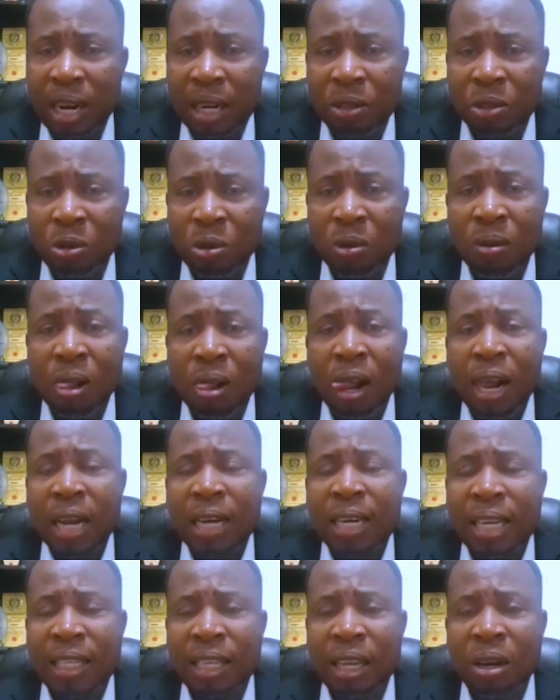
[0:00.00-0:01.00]
So
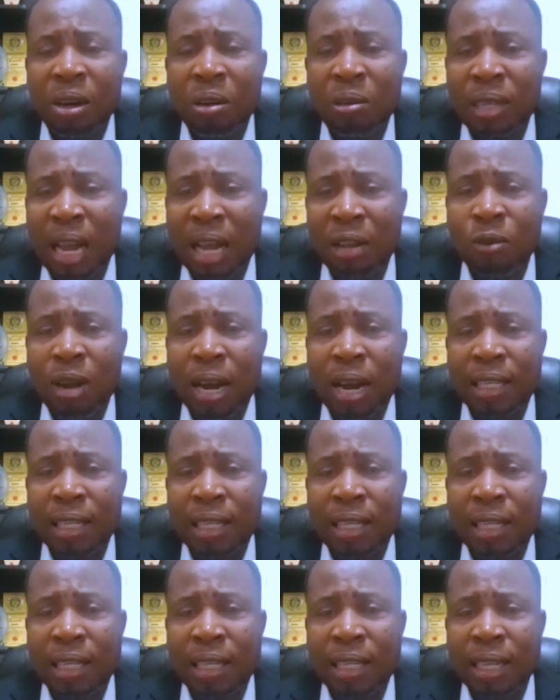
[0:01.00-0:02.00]
that's why
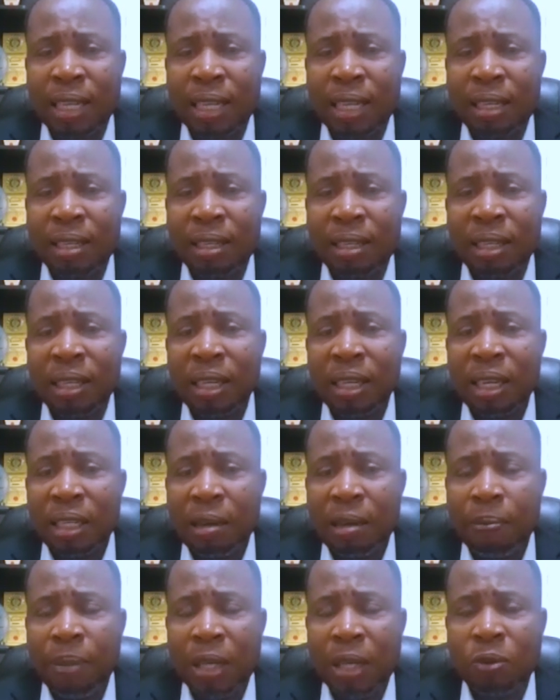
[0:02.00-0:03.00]
I think the
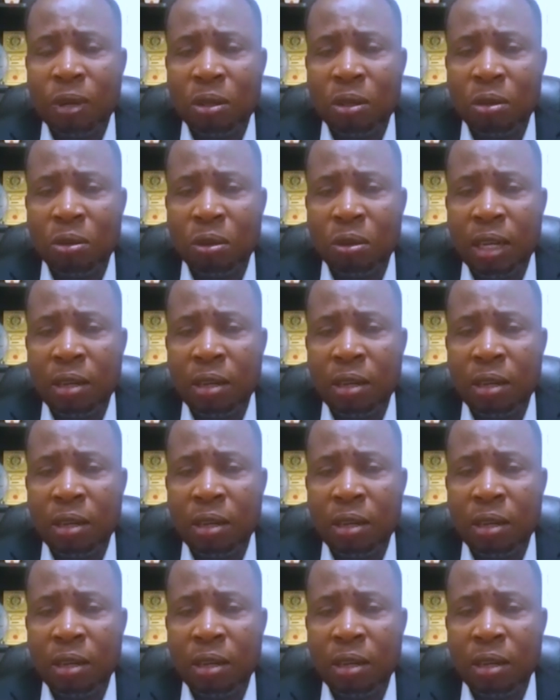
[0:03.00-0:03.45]
best way to do it,